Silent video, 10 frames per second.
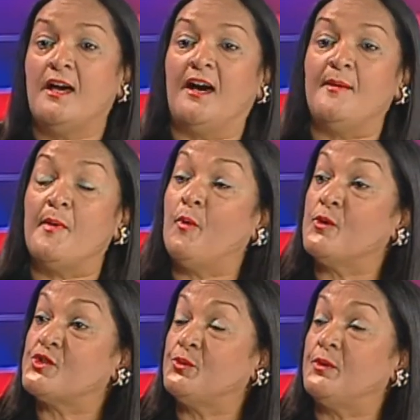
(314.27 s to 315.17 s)
I'm
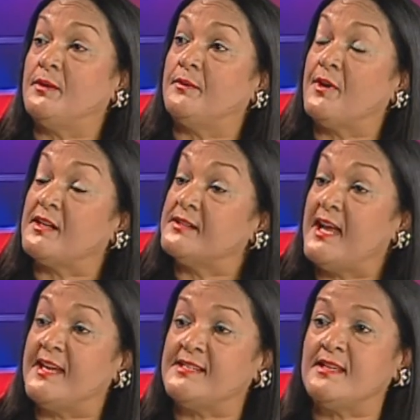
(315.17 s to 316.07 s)
also
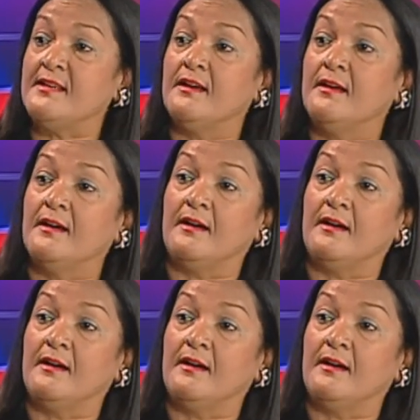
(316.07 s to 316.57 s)
recognizing